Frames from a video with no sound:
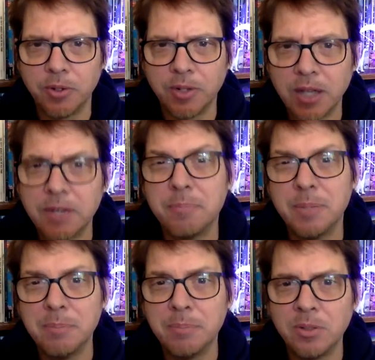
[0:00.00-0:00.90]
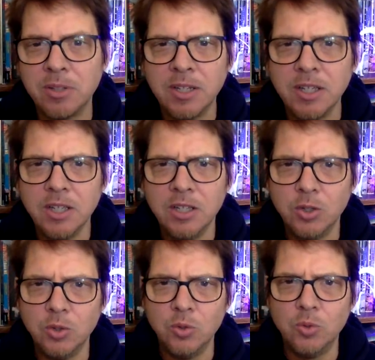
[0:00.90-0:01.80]
A lot of people
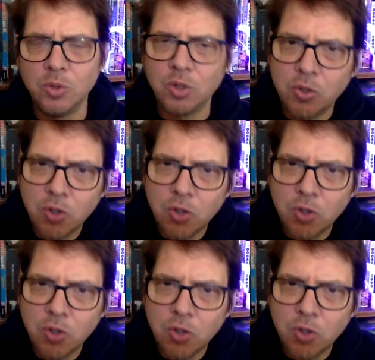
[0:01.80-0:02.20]
who